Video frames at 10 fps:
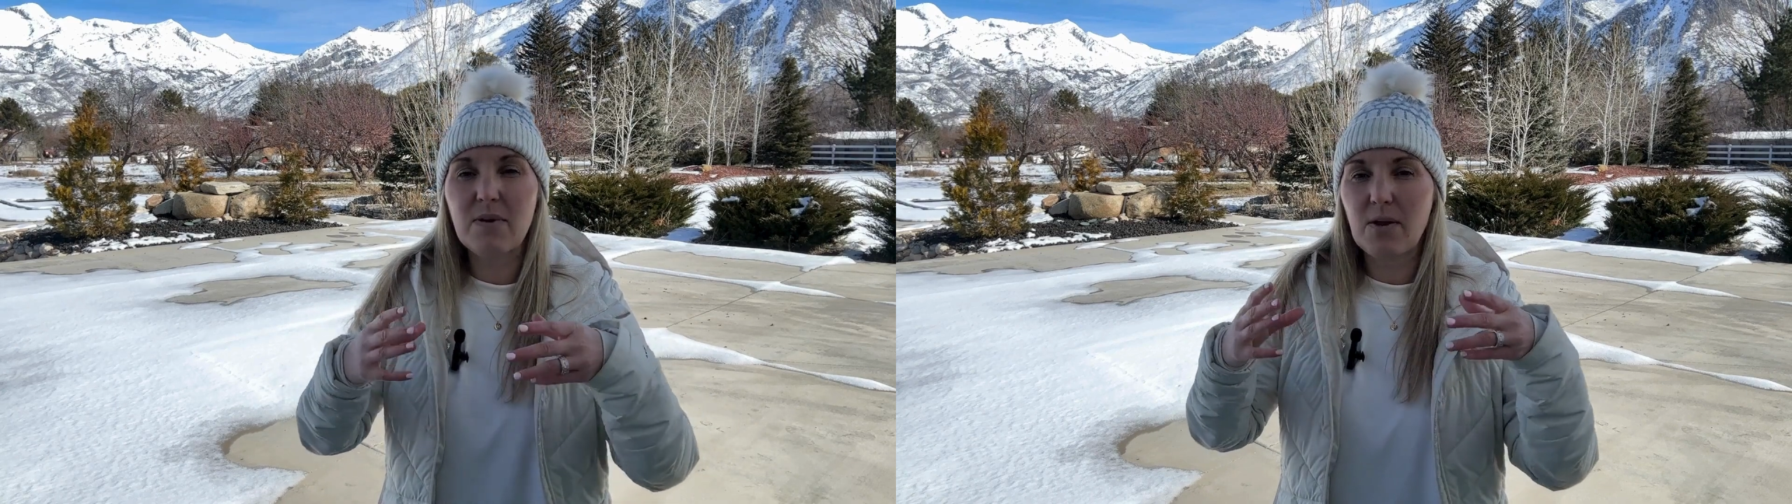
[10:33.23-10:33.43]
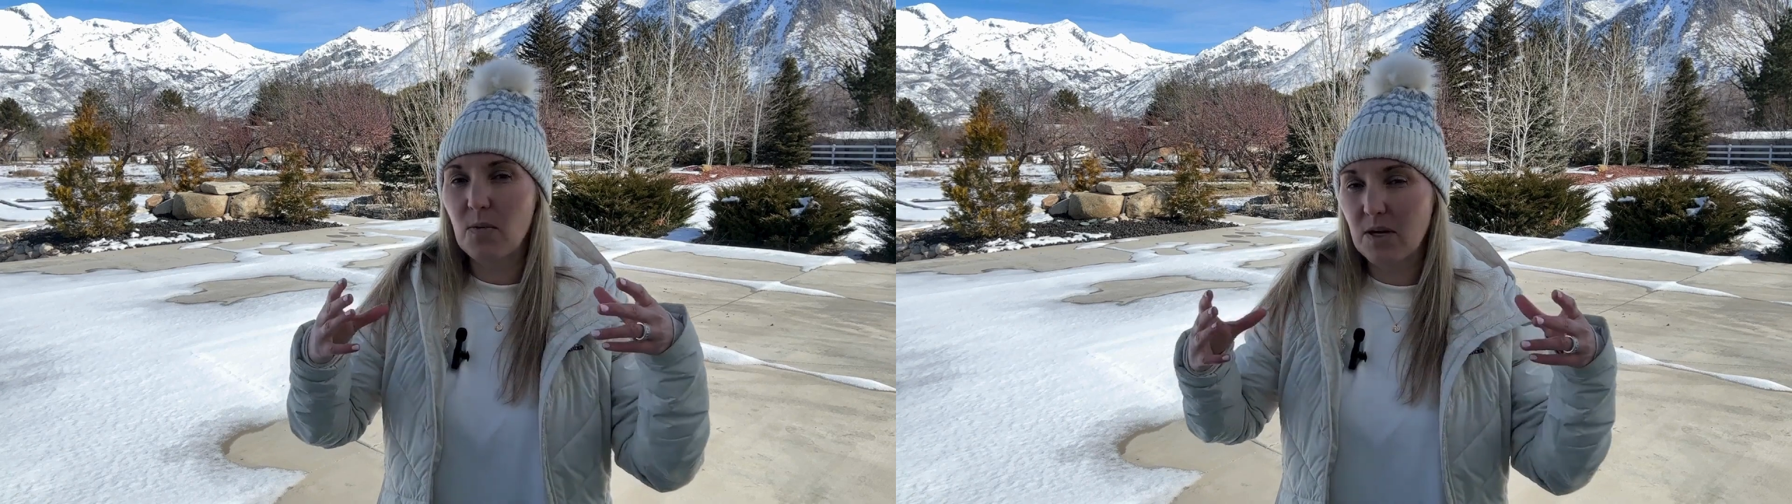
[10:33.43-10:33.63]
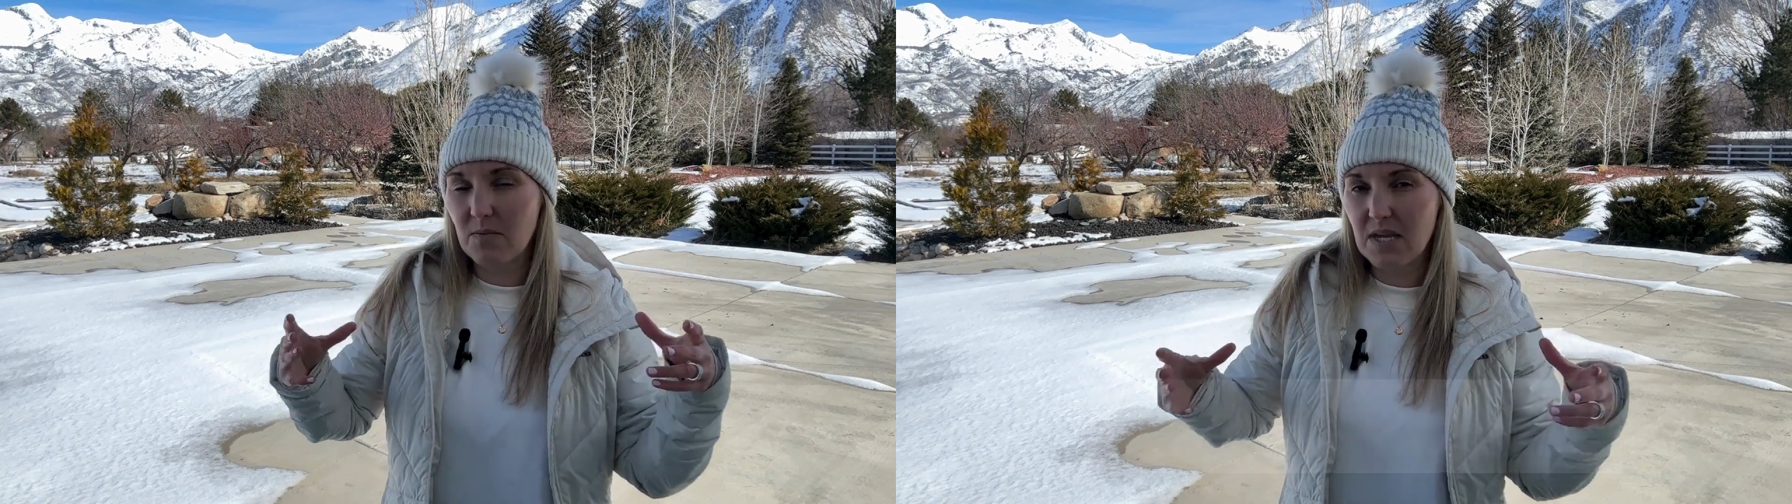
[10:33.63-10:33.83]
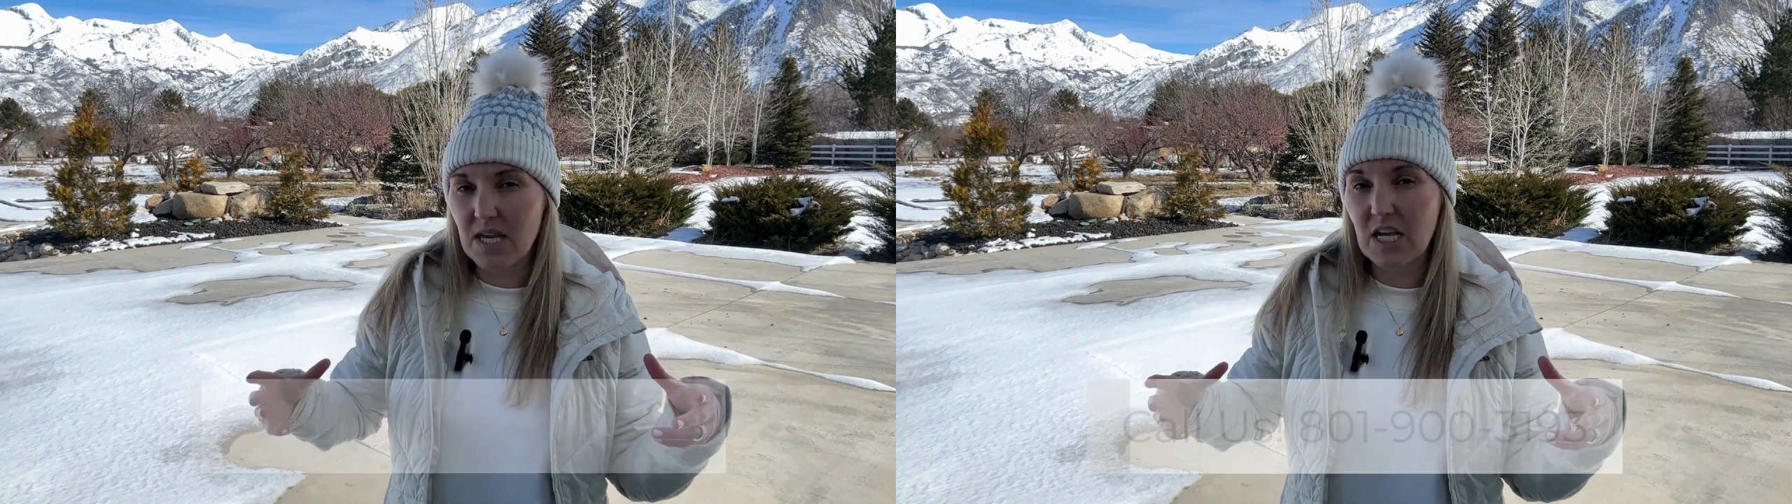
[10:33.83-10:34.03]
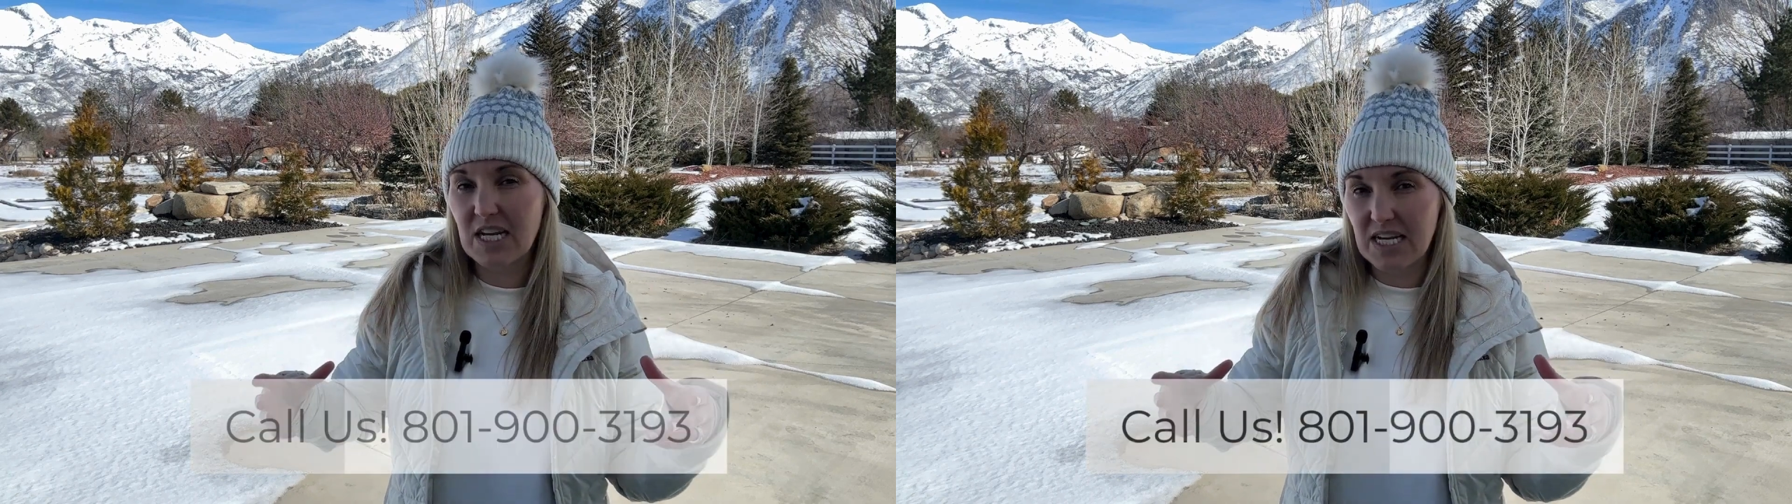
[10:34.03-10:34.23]
but I want to
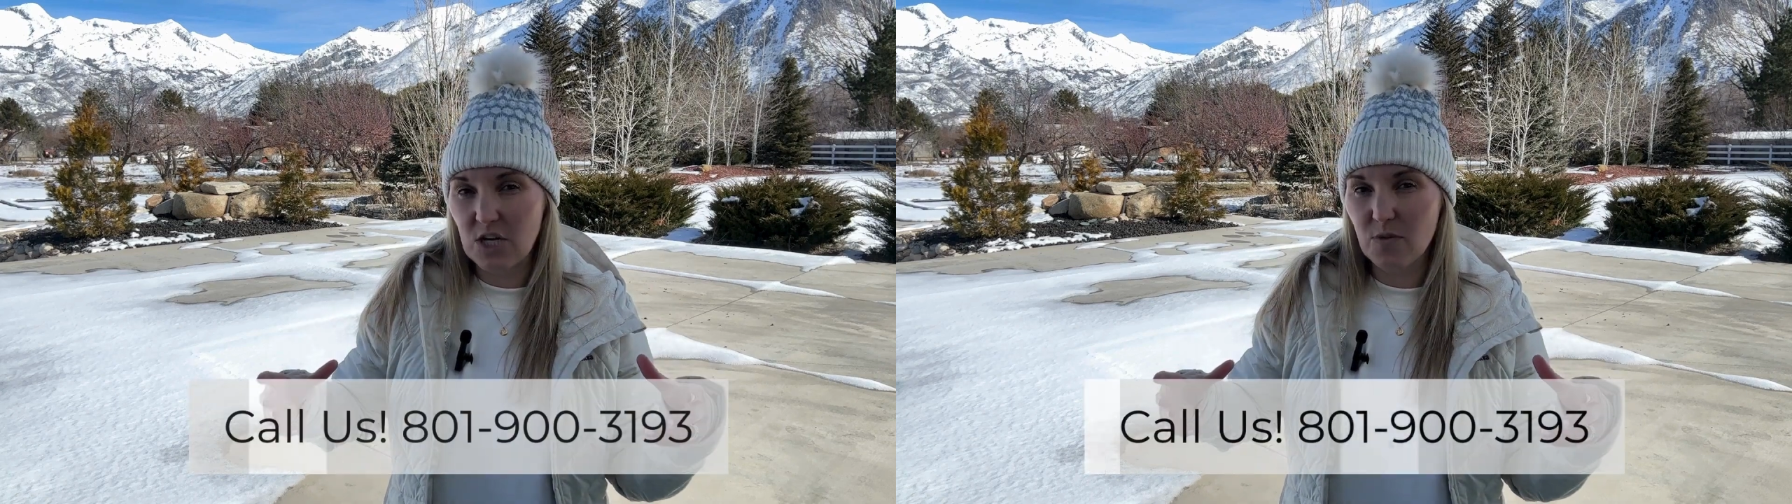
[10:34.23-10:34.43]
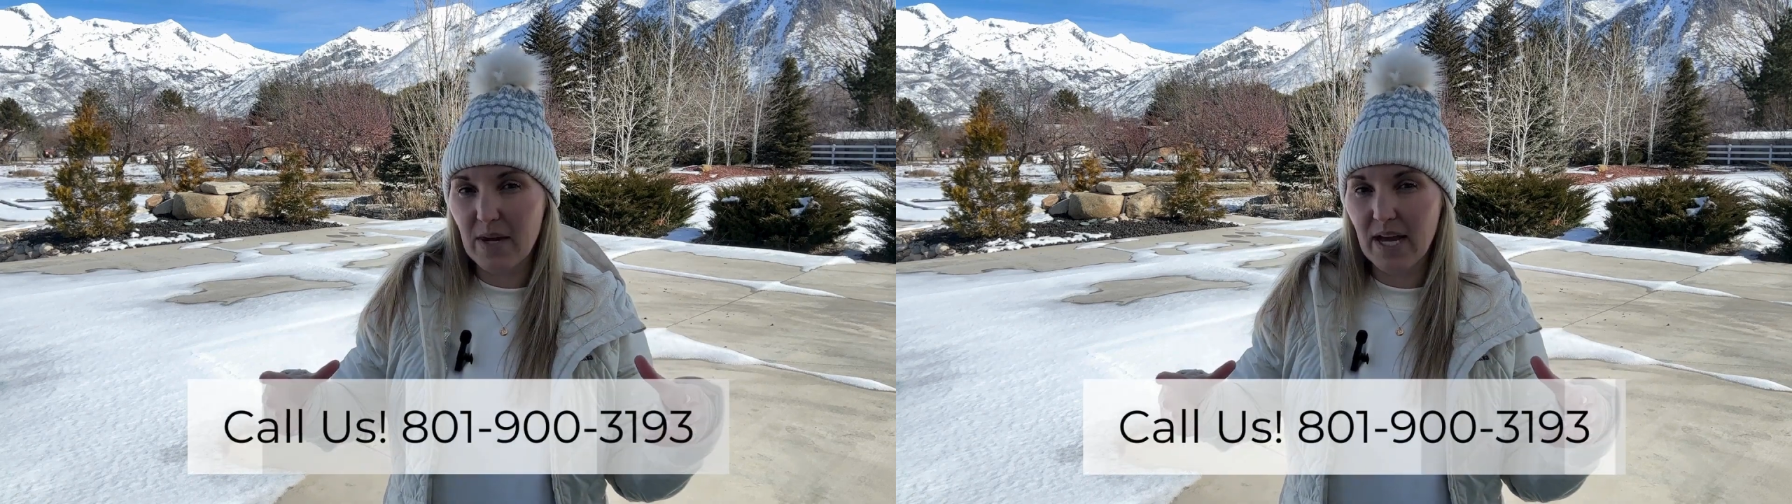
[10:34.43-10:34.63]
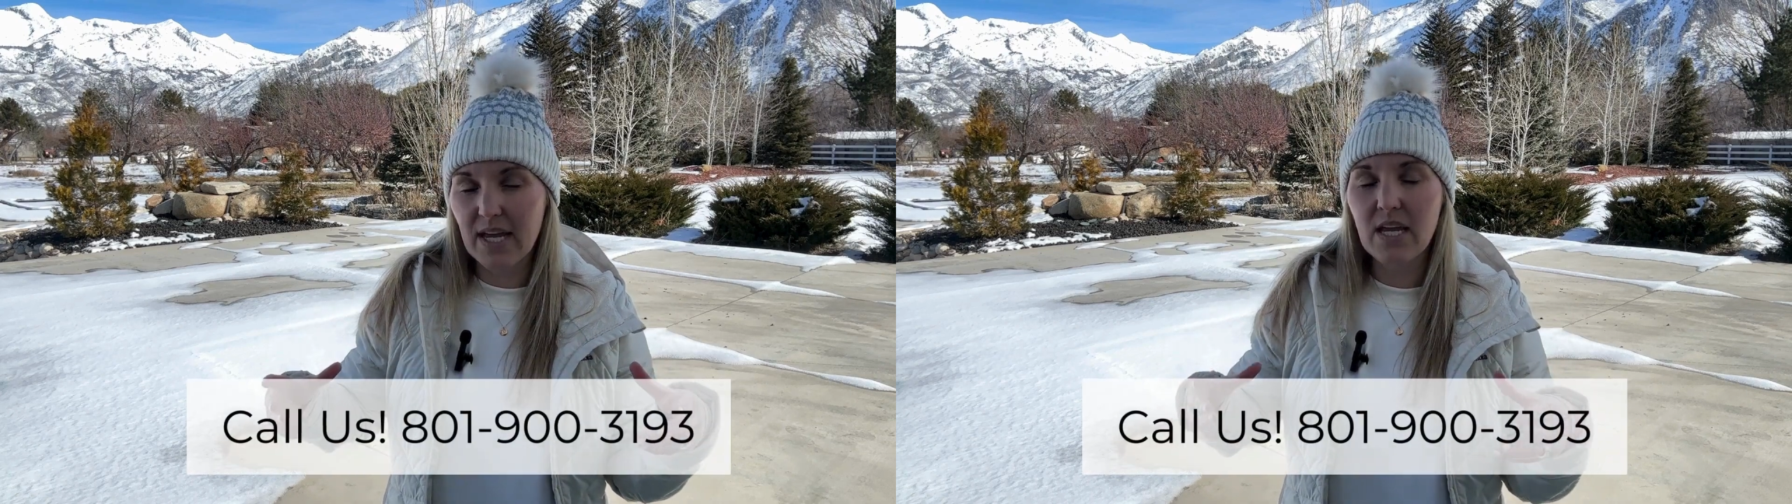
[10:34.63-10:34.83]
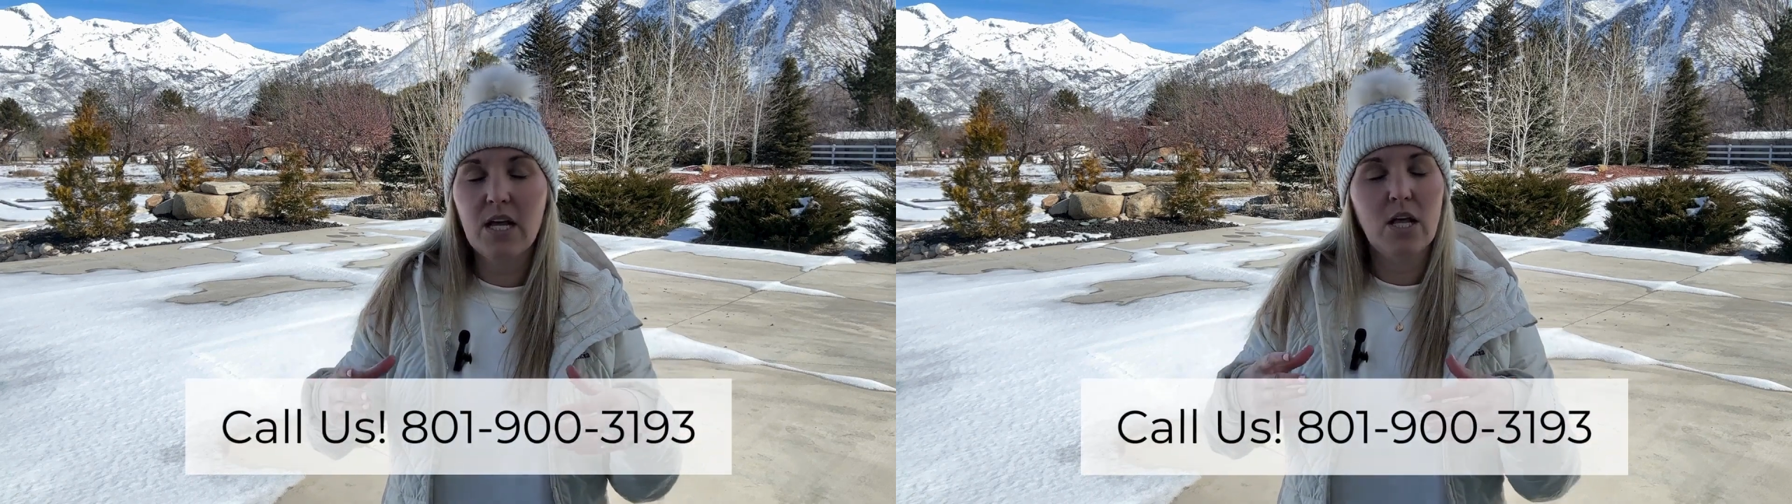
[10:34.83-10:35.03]
be nearby,